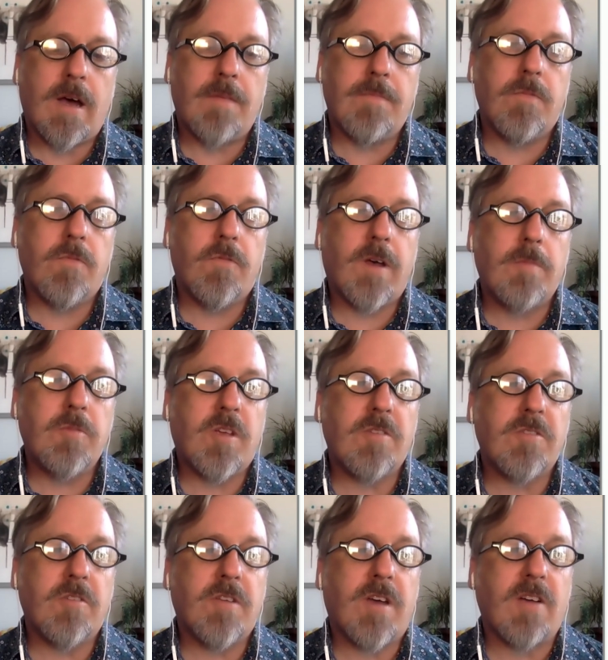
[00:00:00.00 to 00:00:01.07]
Phelps
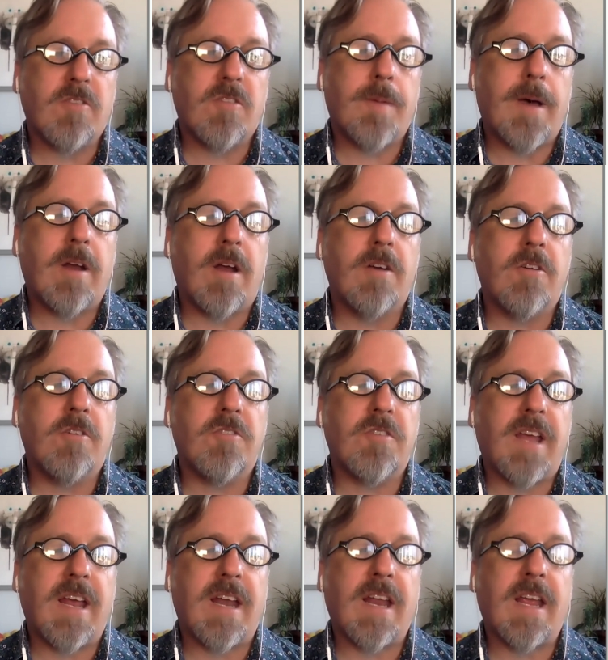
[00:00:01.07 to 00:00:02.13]
also talks about
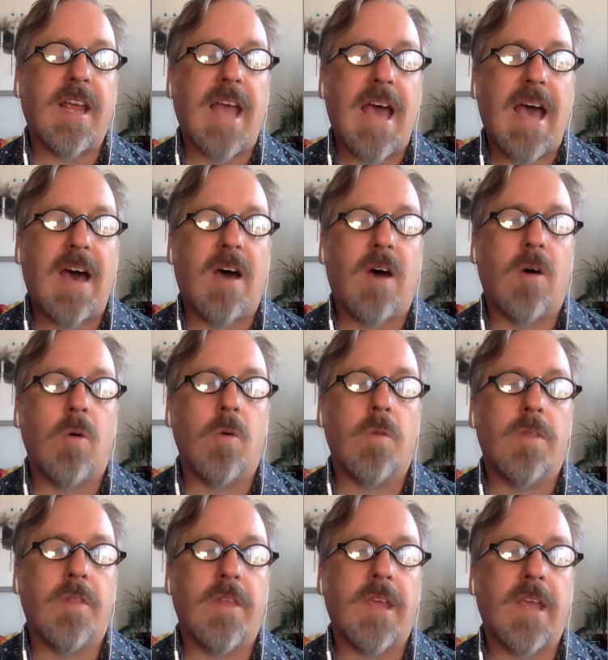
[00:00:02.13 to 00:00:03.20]
understanding how
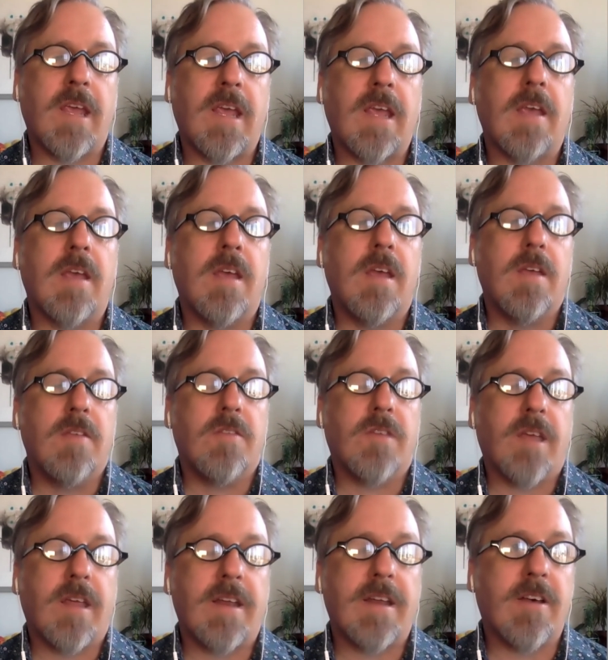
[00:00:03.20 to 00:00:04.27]
the
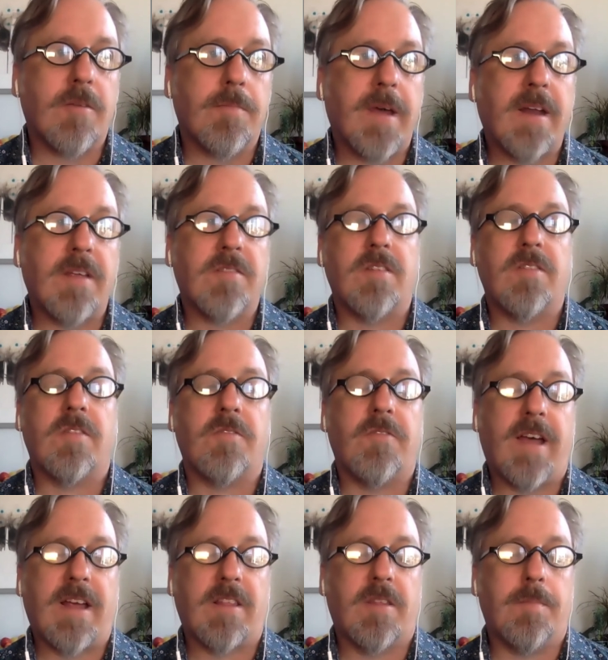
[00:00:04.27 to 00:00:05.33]
psychedelic medicines
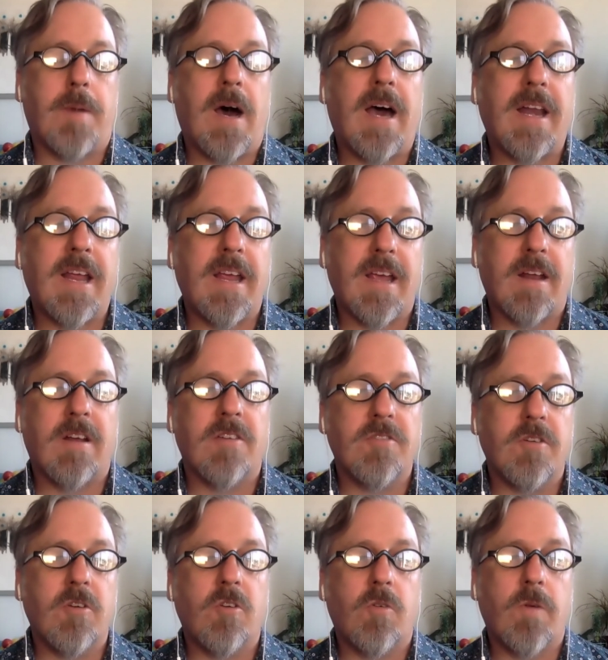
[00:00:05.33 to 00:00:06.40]
affect the body, and also
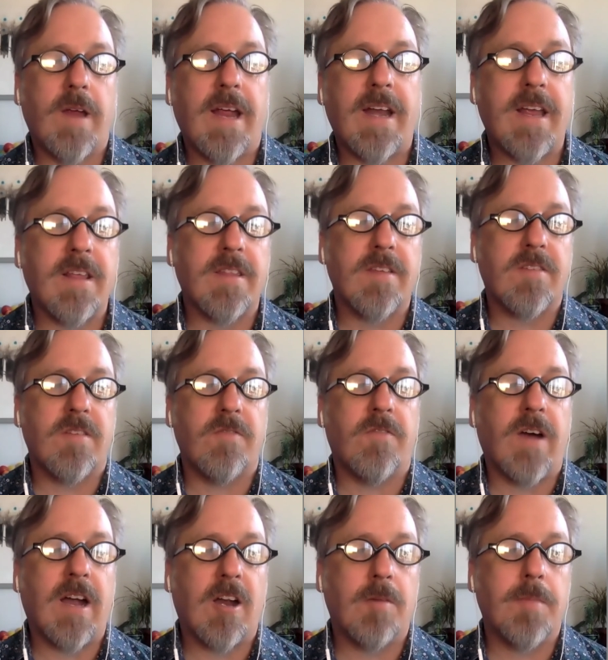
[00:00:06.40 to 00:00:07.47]
creating this
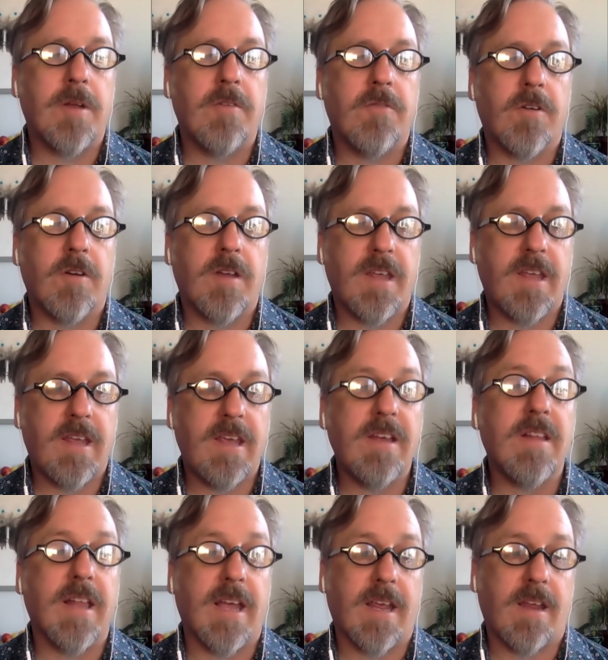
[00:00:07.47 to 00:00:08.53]
environment for
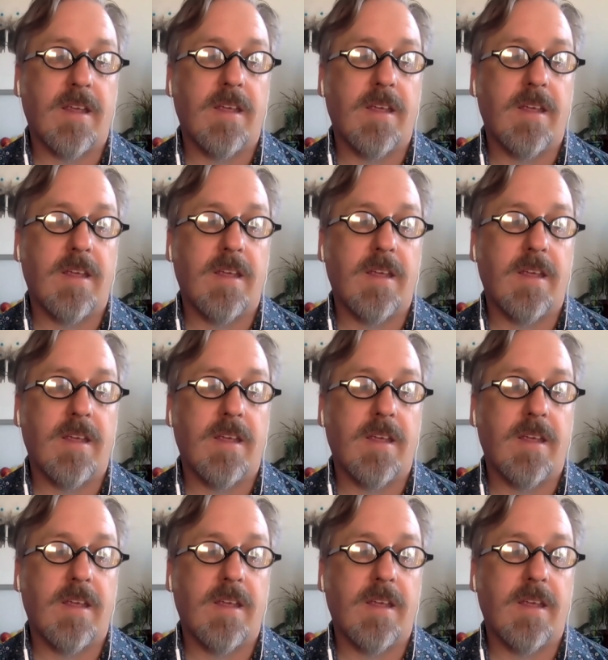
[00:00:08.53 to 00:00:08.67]
healing.